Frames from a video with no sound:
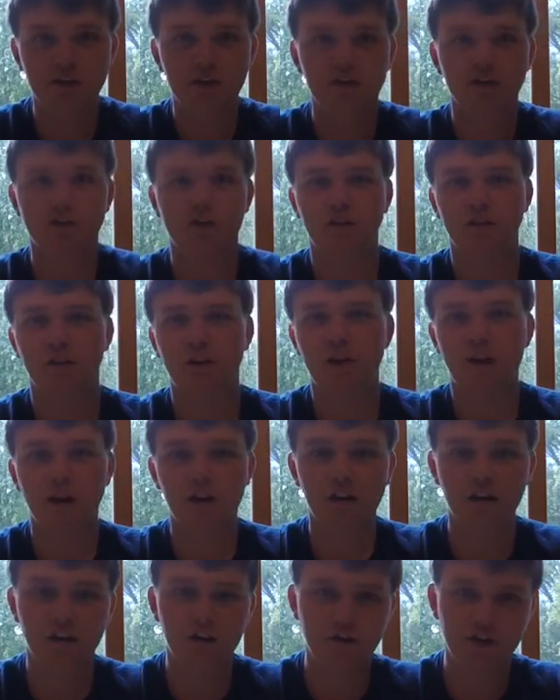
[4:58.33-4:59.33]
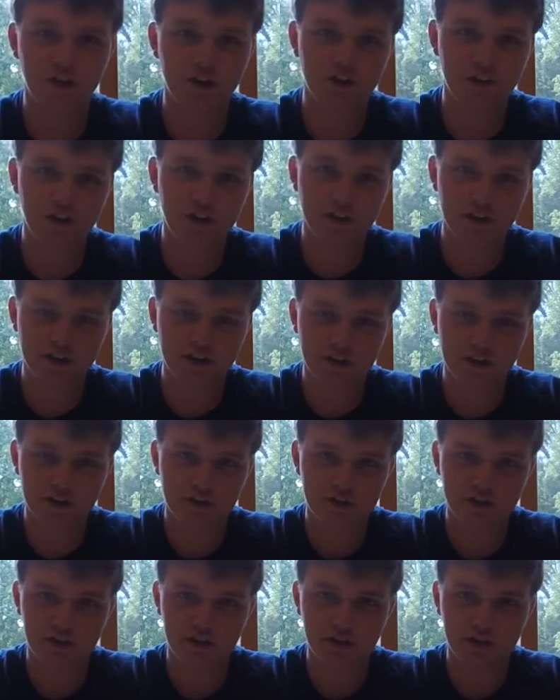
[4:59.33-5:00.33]
There's a lot out here like
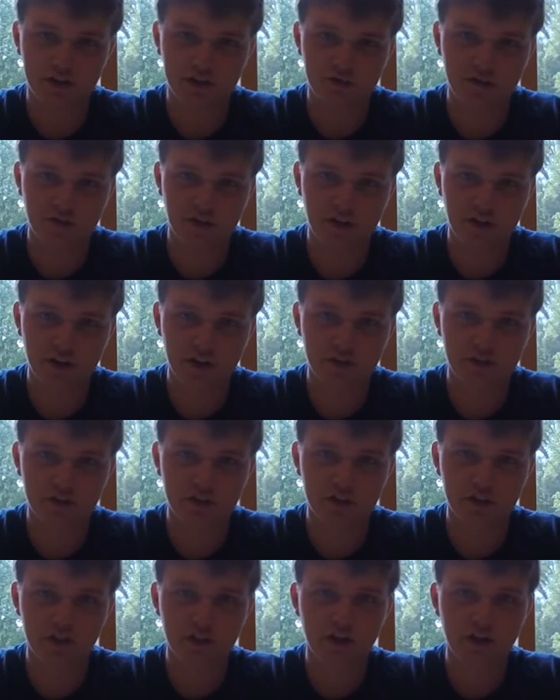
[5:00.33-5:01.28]
this videos,